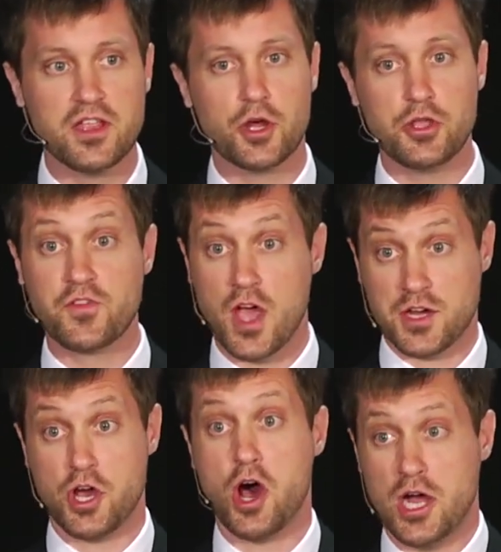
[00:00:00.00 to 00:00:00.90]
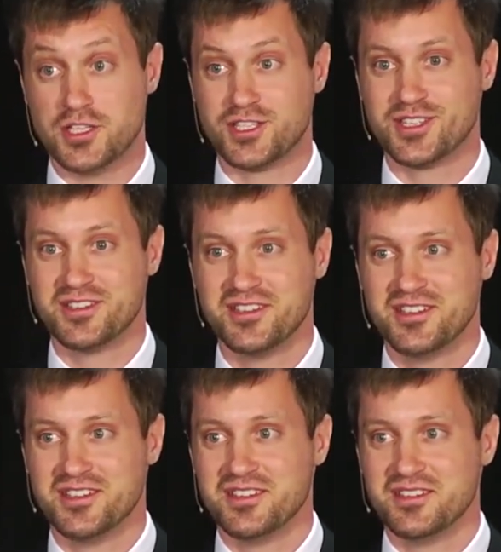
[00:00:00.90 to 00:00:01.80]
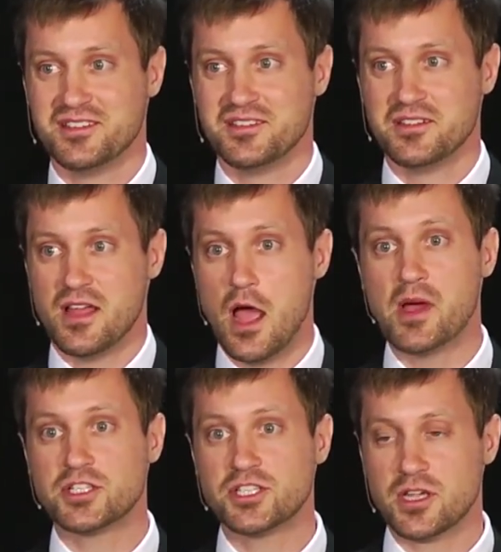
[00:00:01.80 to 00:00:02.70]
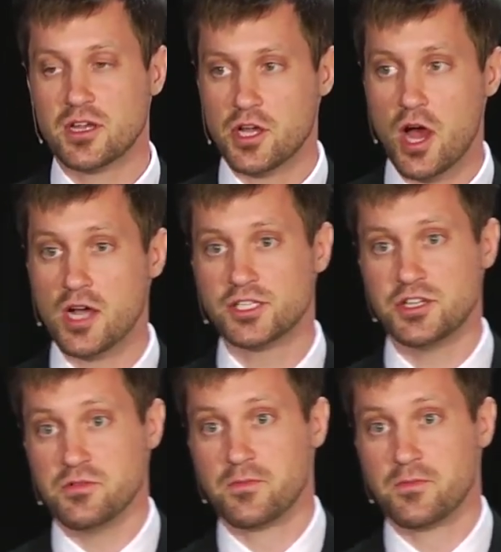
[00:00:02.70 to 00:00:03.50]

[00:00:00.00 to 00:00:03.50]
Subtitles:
you know, you've got cost. How much is it going to cost you?